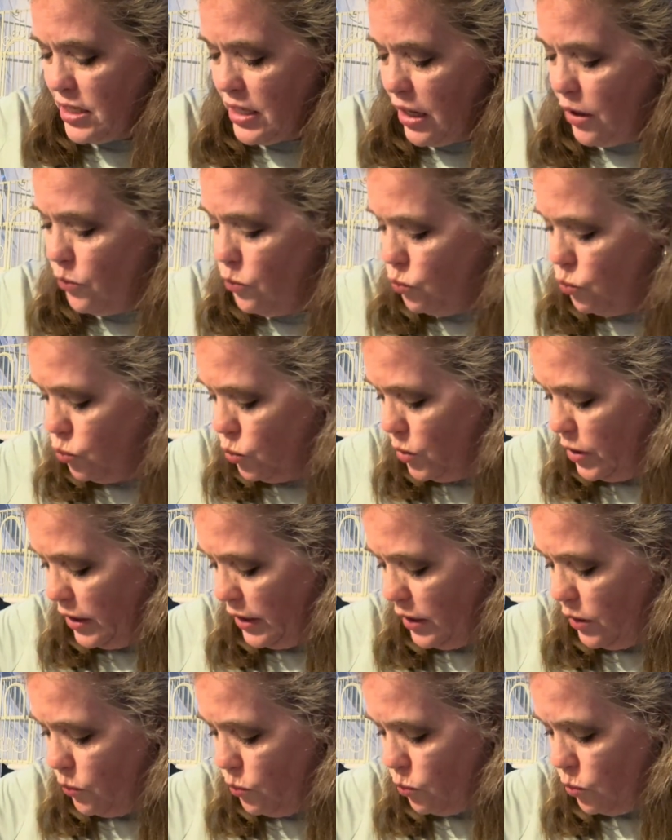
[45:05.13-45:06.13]
a
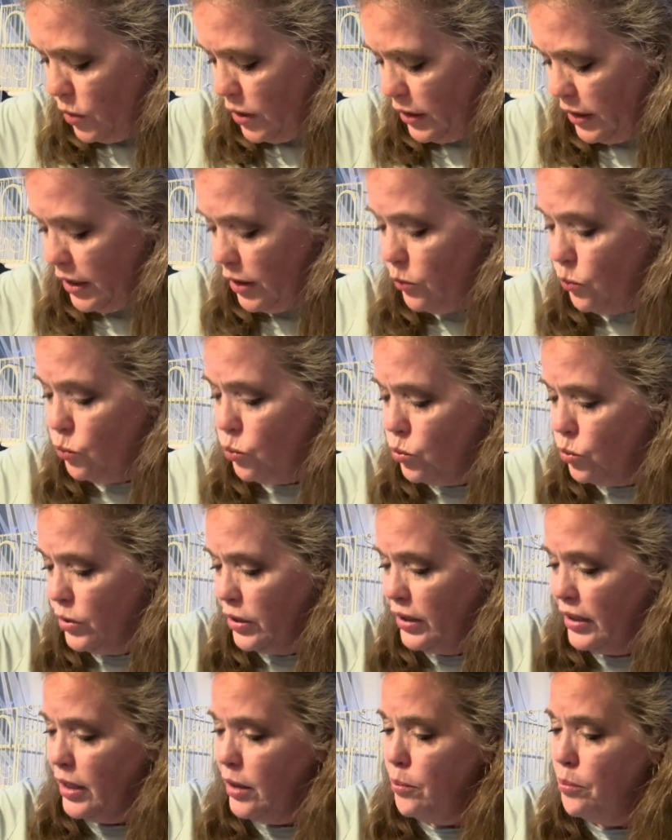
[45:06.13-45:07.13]
really, really,
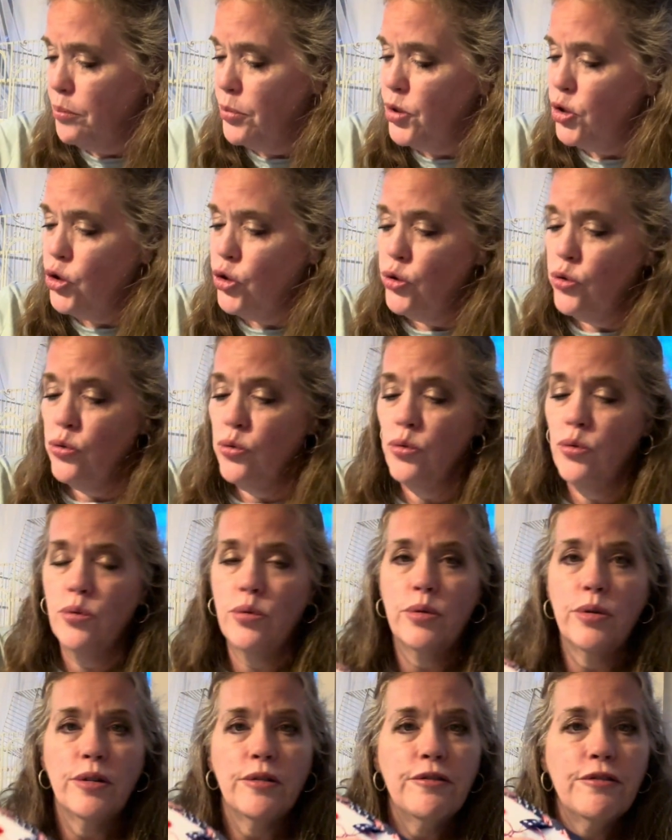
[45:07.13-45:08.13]
really
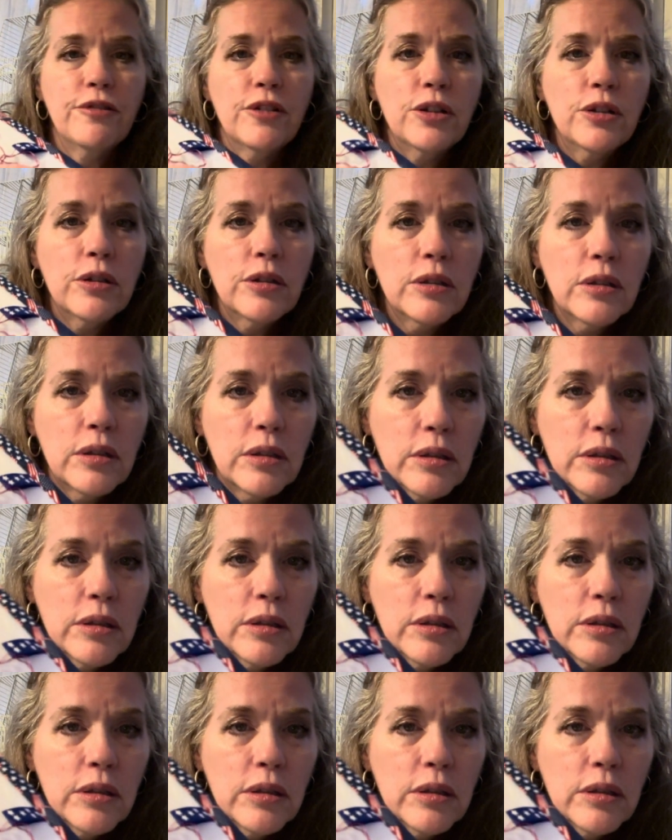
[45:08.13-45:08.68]
beautiful.